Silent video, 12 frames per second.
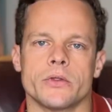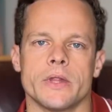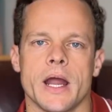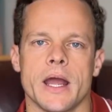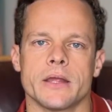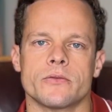
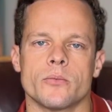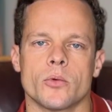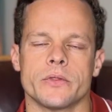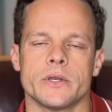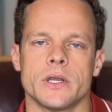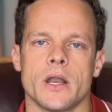that hikes
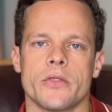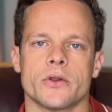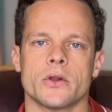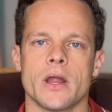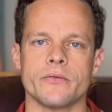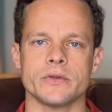more than
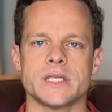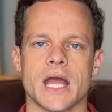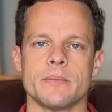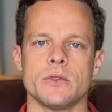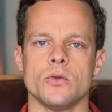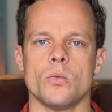another, or every
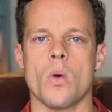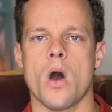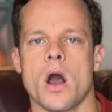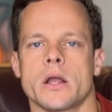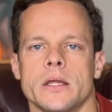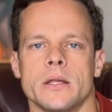time that you
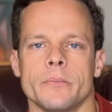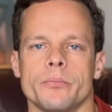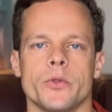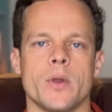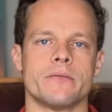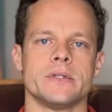walk,
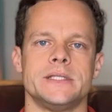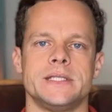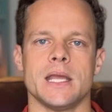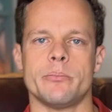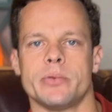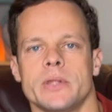you have a
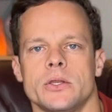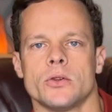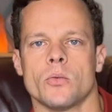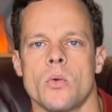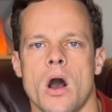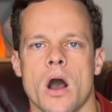dip in
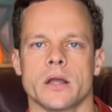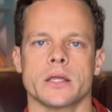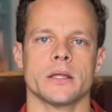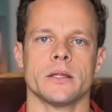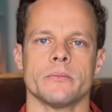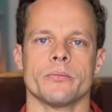your walk,
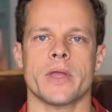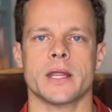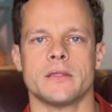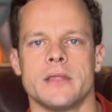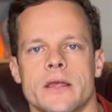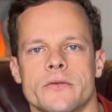
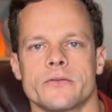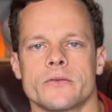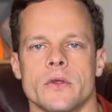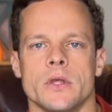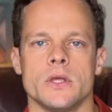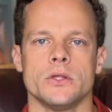like this,
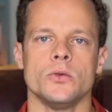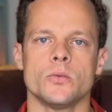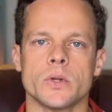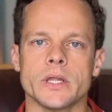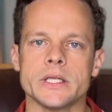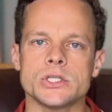you
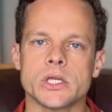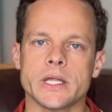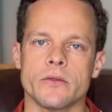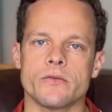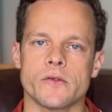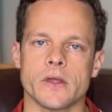really should
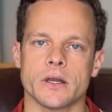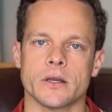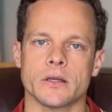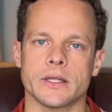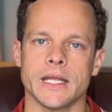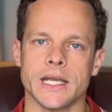
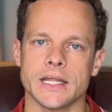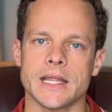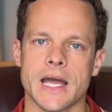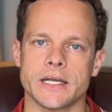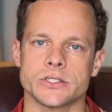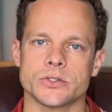consider getting
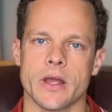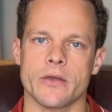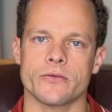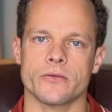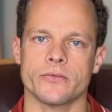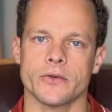that
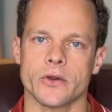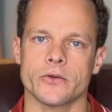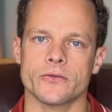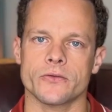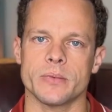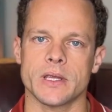addressed
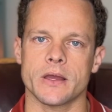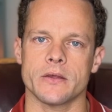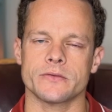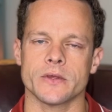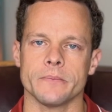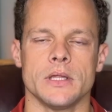first
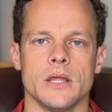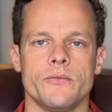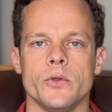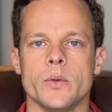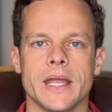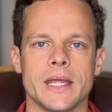because
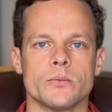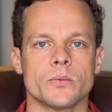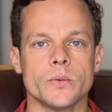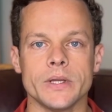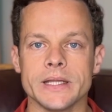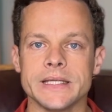if you get
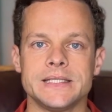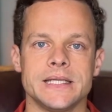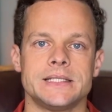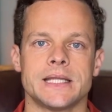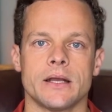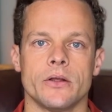really
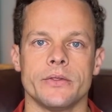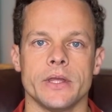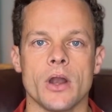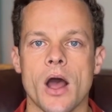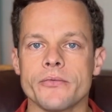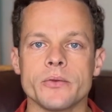detailed
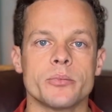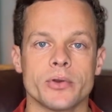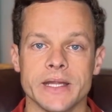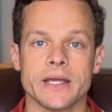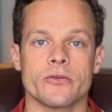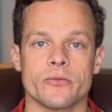and often
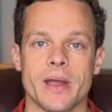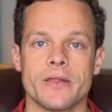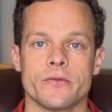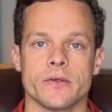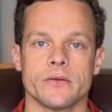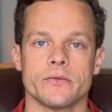pretty
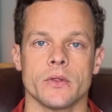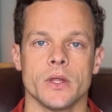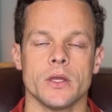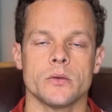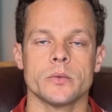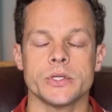expensive
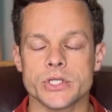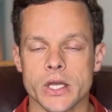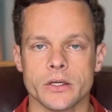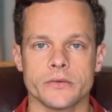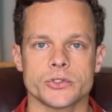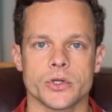
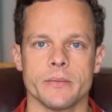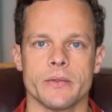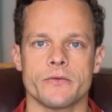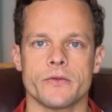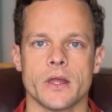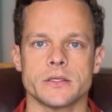regenerative
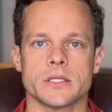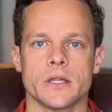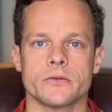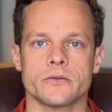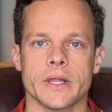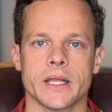treatments done to
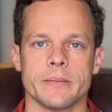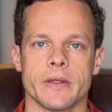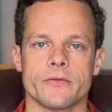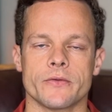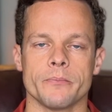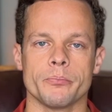those
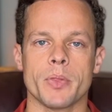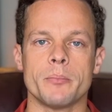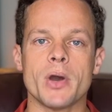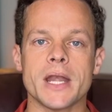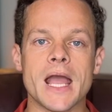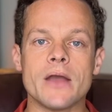ligaments,
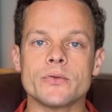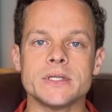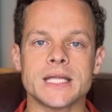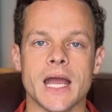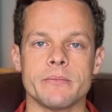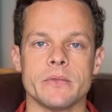but every
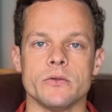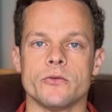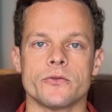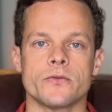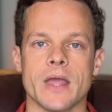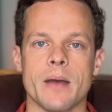time that you
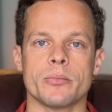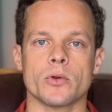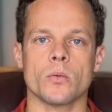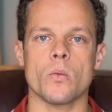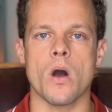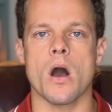step
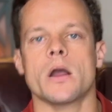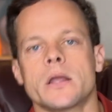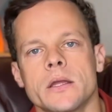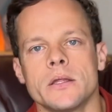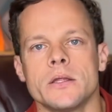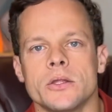or walk,
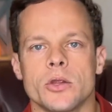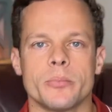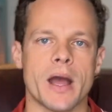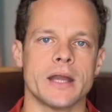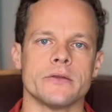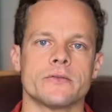your
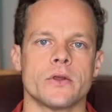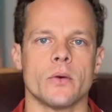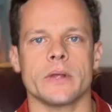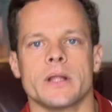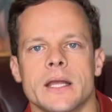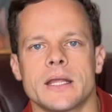body's
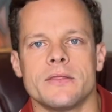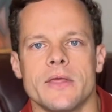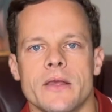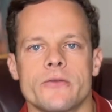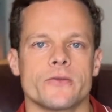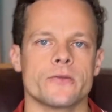going like
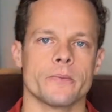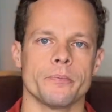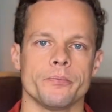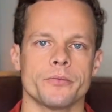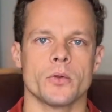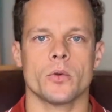this,
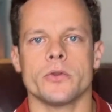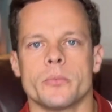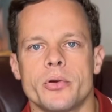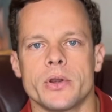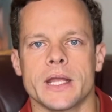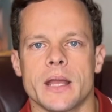or you're
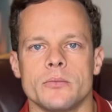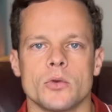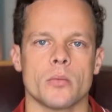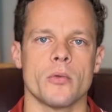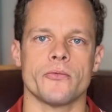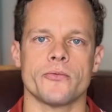putting
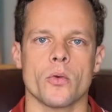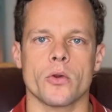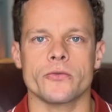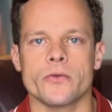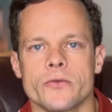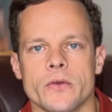abnormal
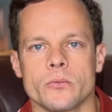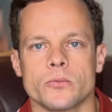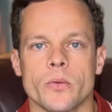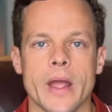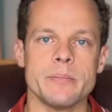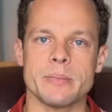forces
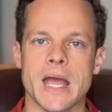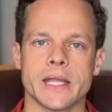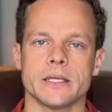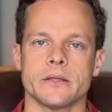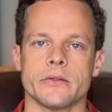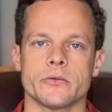right
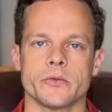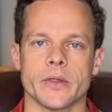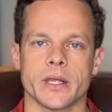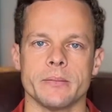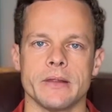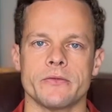back into those
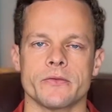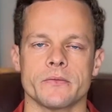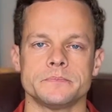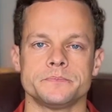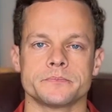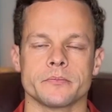ligaments,
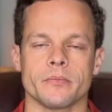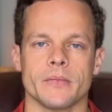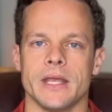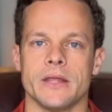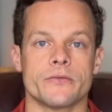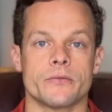
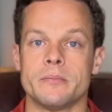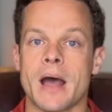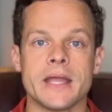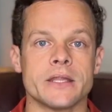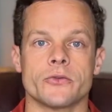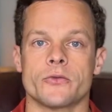it's
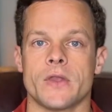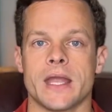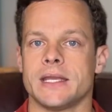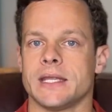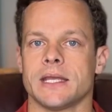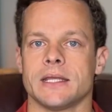my
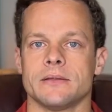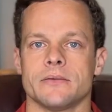understanding